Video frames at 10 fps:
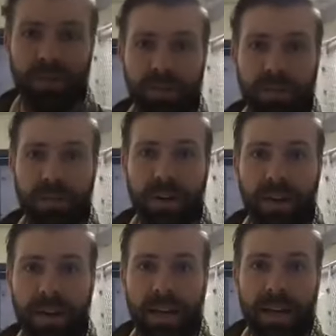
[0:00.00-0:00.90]
So.
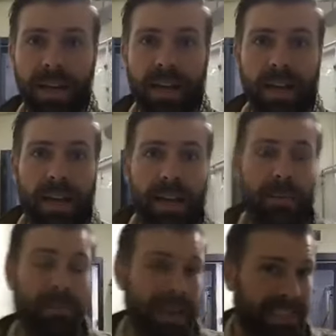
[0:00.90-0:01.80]
Uh,
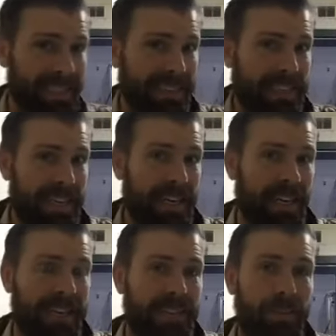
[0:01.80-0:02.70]
basically,
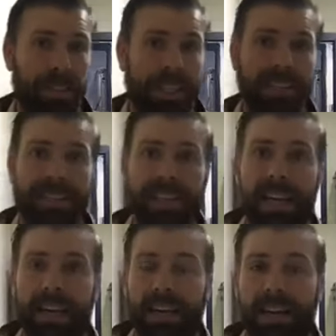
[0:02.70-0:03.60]
uh, the
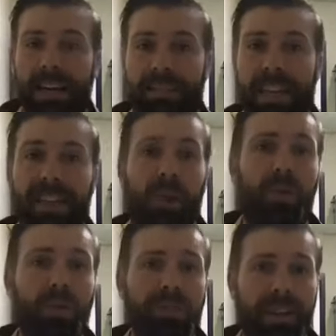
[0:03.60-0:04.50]
PDCA, uh, they get a
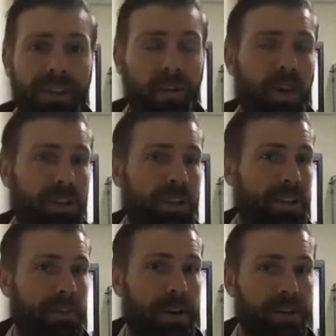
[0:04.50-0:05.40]
whole ton of questions
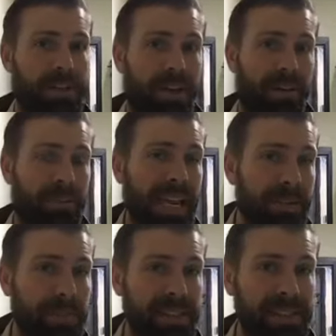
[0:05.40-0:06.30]
about uh, paint
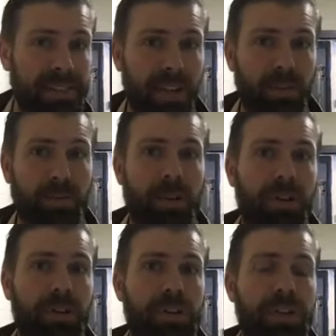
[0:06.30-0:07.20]
business
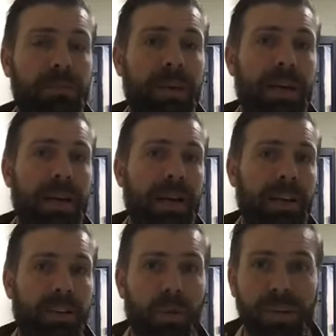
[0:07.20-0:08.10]
entrepreneurship, uh,
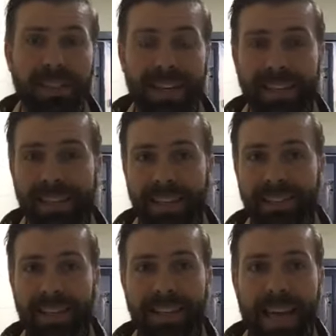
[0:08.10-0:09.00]
coating science, things
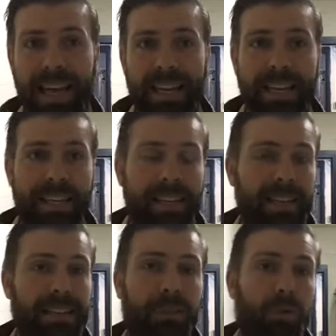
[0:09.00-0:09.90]
like that, and uh,
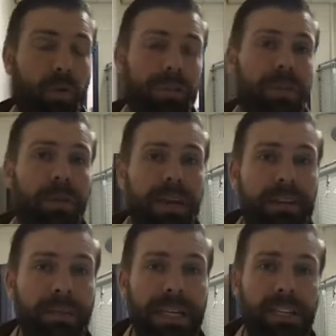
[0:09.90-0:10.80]
they forward some on to
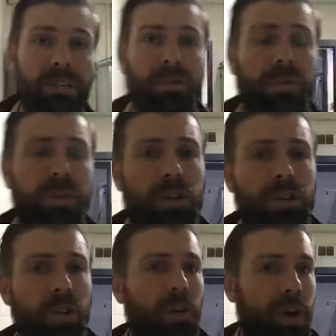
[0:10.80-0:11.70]
me to use for this
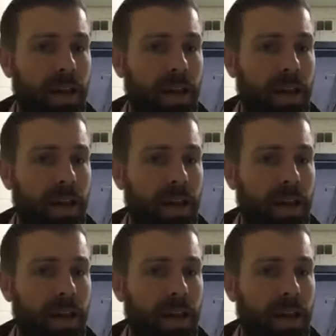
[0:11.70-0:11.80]
show.